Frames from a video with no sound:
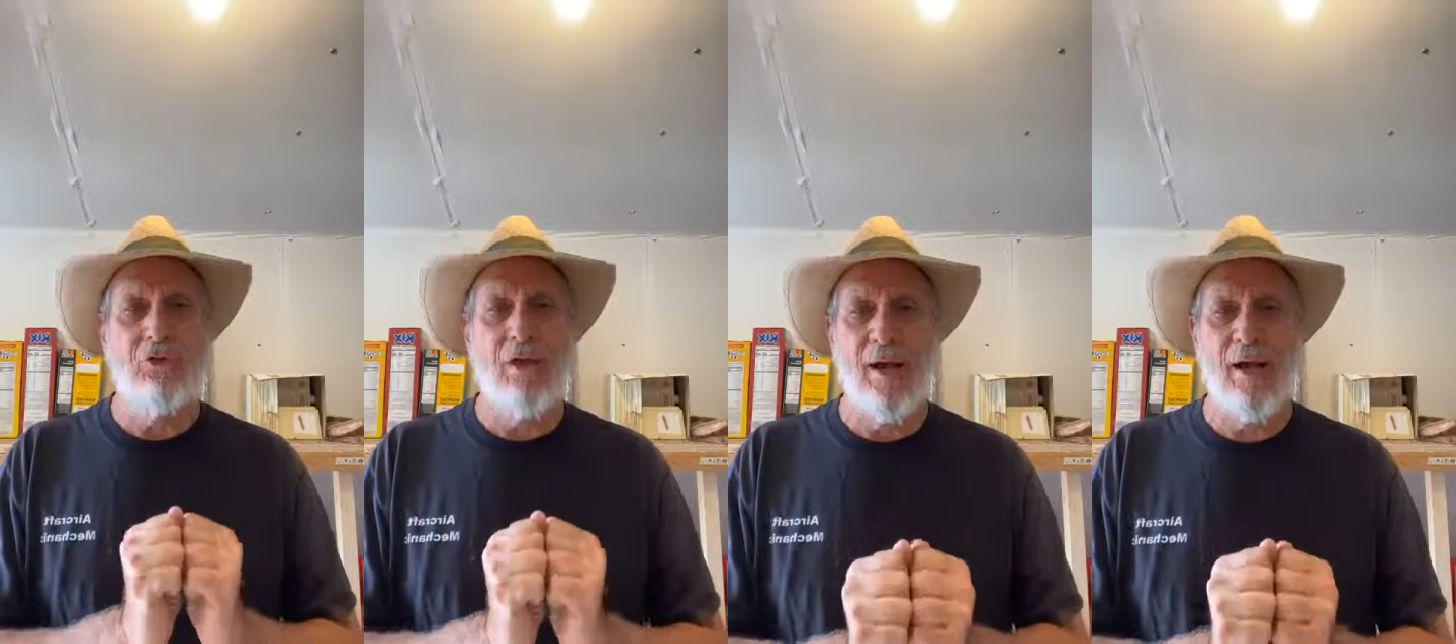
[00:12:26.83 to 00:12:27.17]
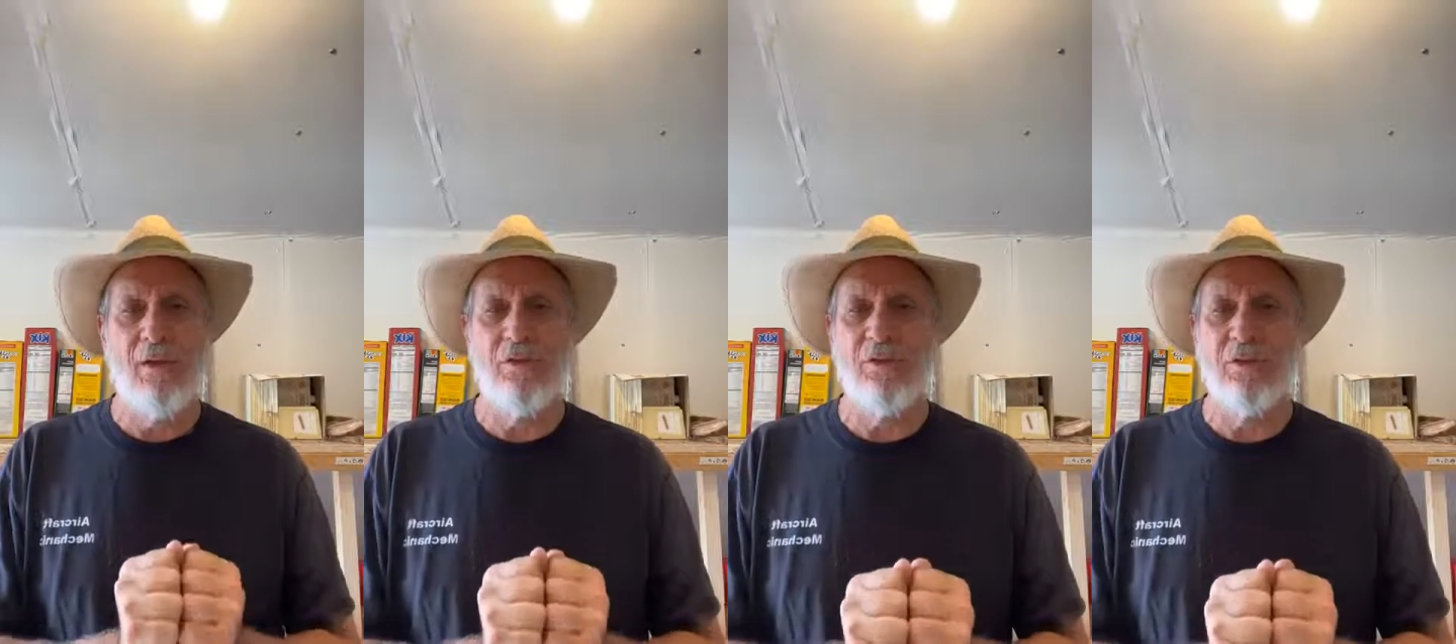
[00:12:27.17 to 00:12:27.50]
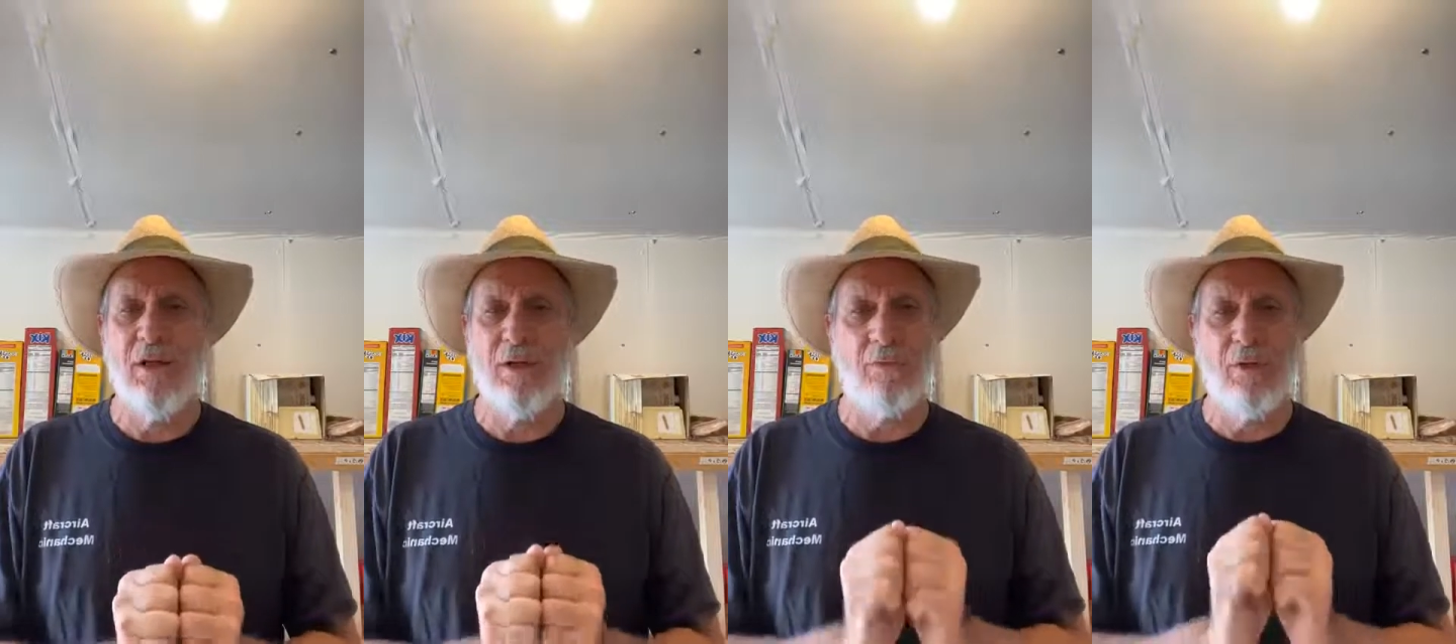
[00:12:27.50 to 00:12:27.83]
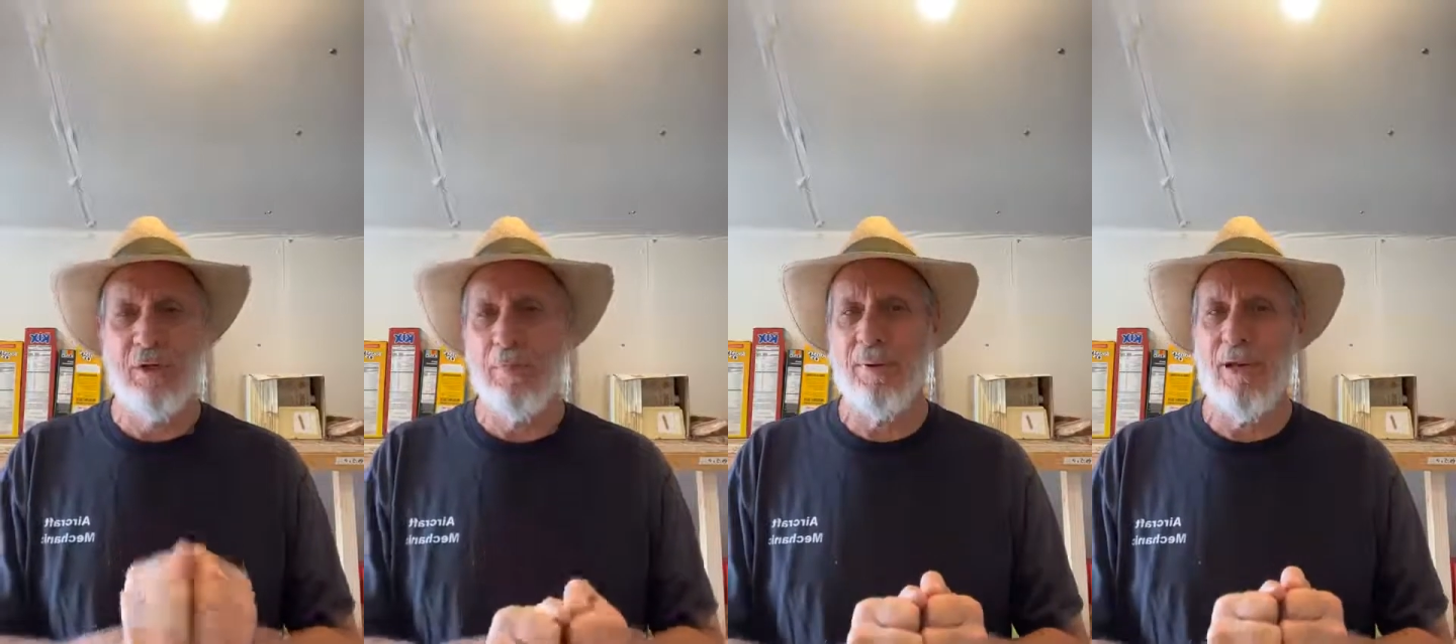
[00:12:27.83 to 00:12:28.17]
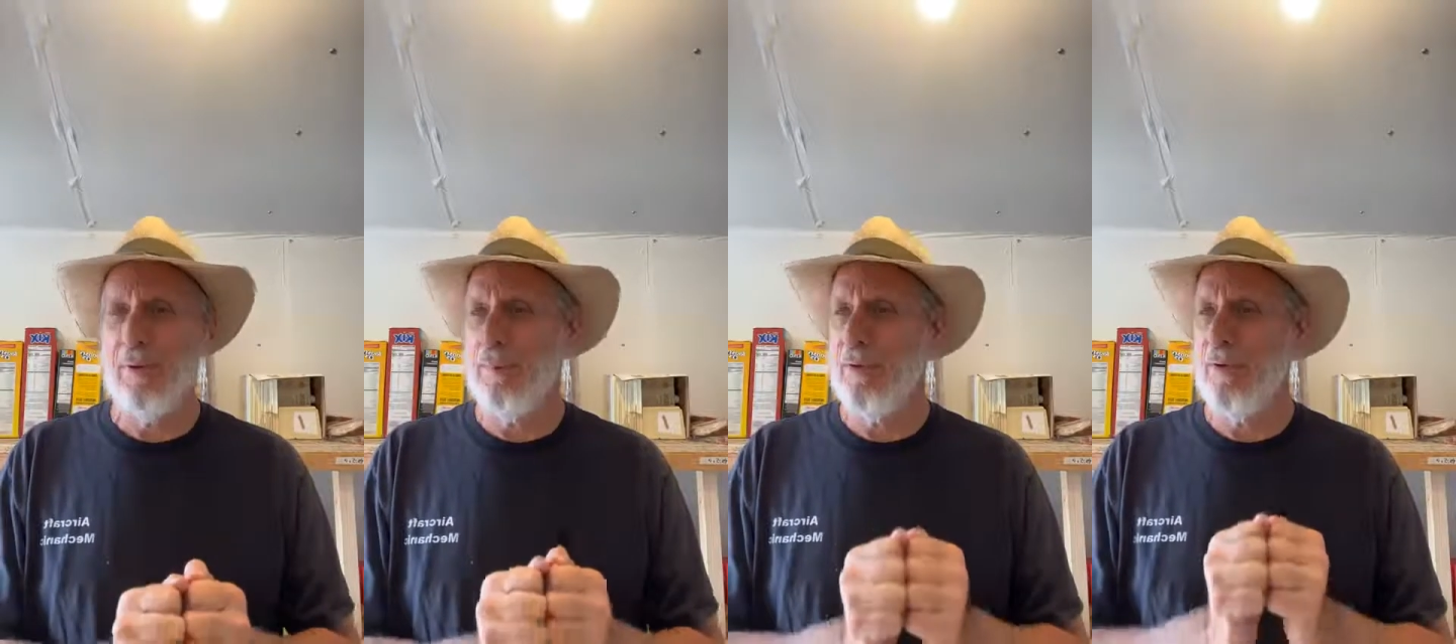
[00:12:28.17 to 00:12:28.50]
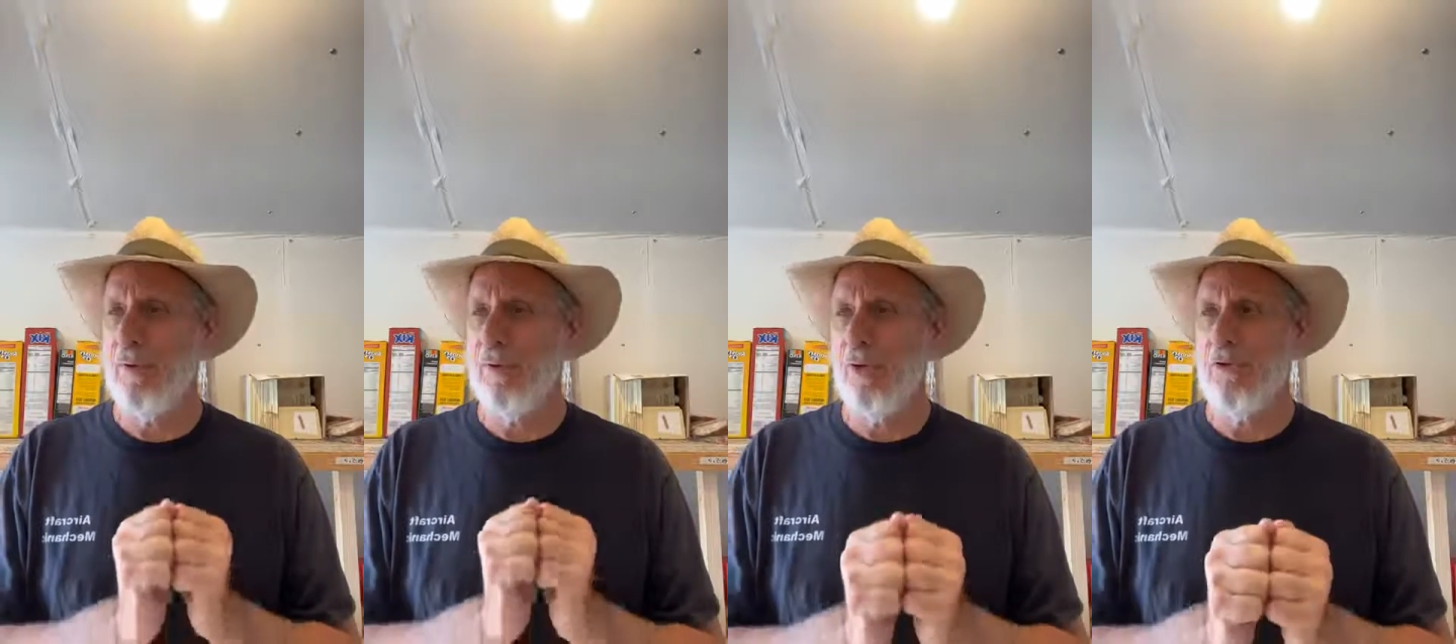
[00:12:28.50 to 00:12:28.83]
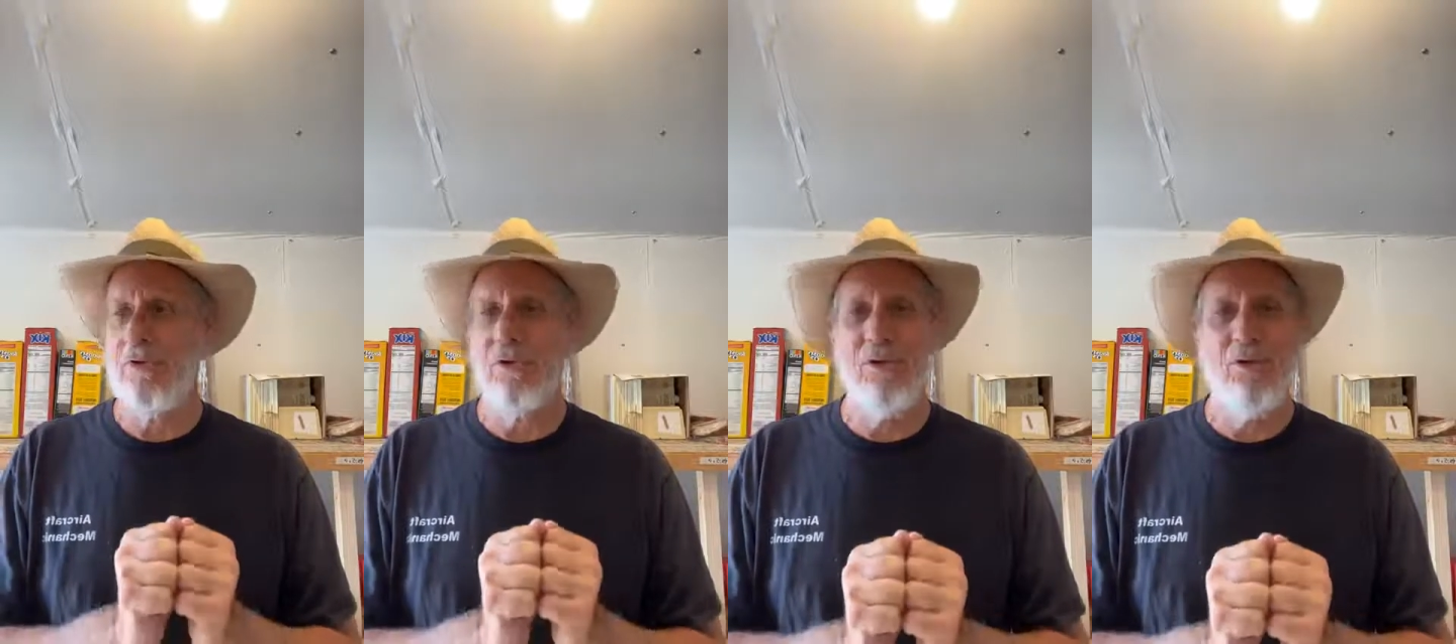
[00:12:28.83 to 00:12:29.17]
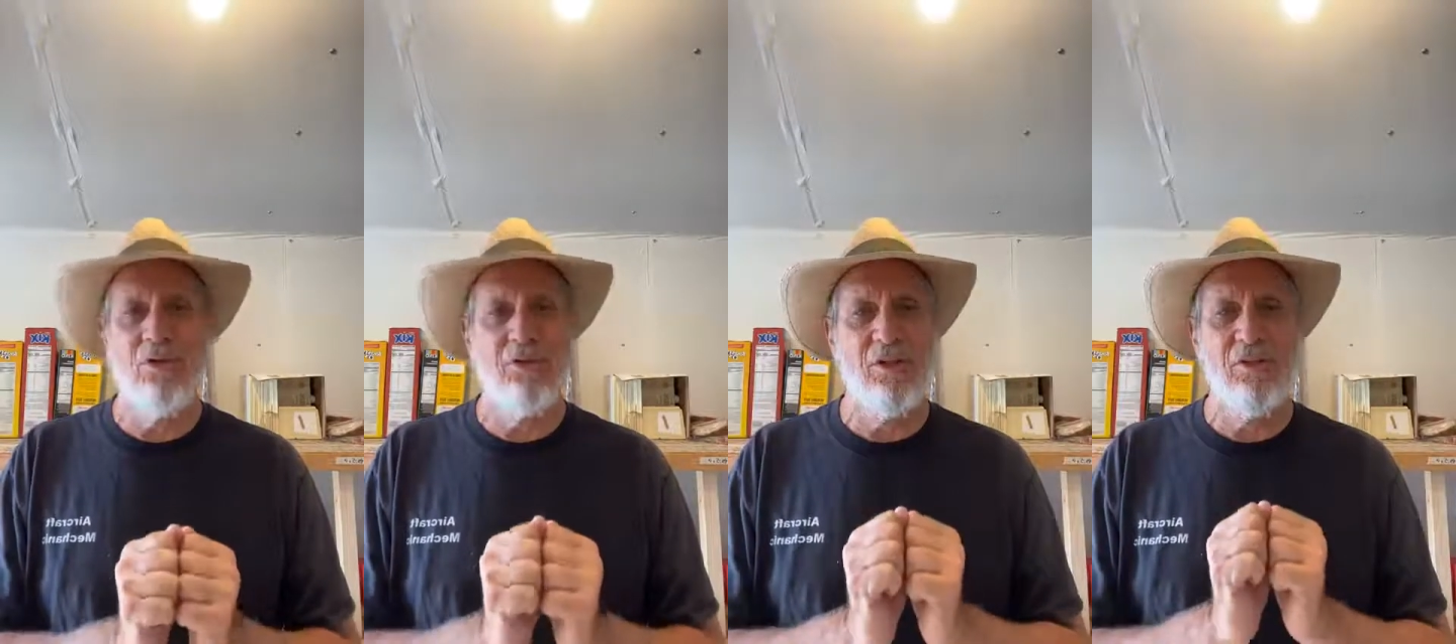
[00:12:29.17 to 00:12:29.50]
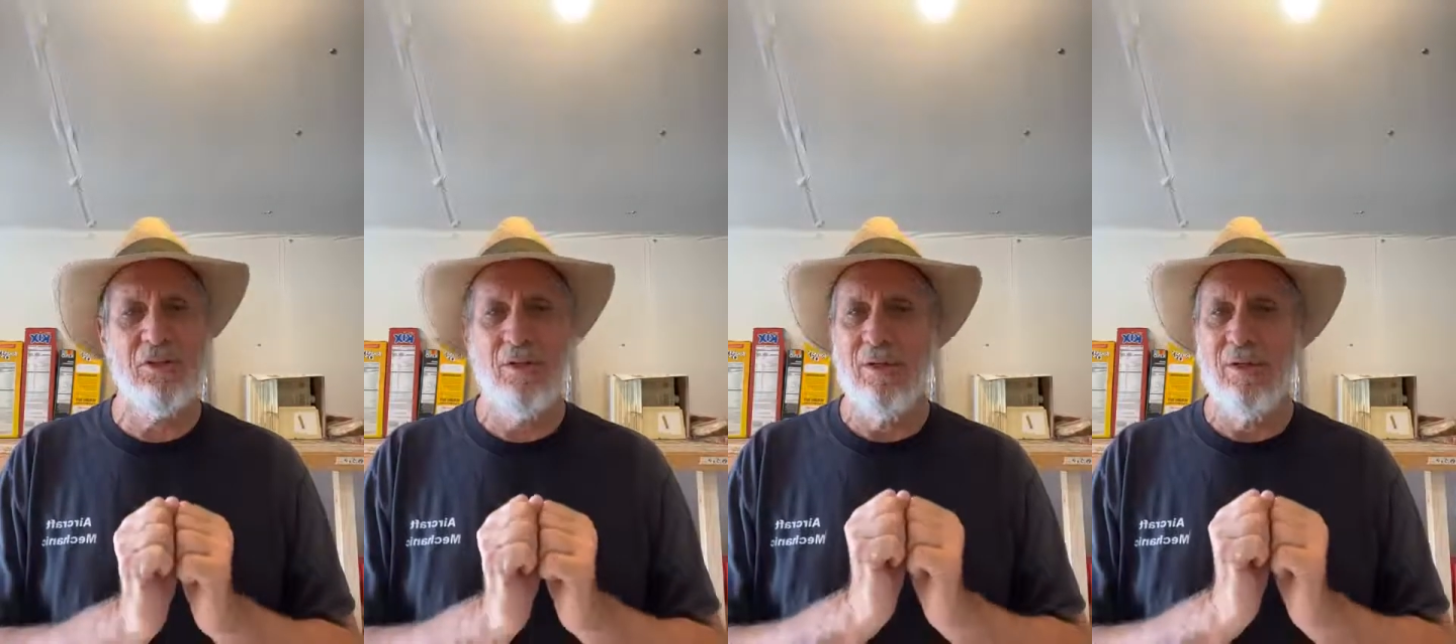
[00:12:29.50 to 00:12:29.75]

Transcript: hounds, and I read the paper and I watch the news, and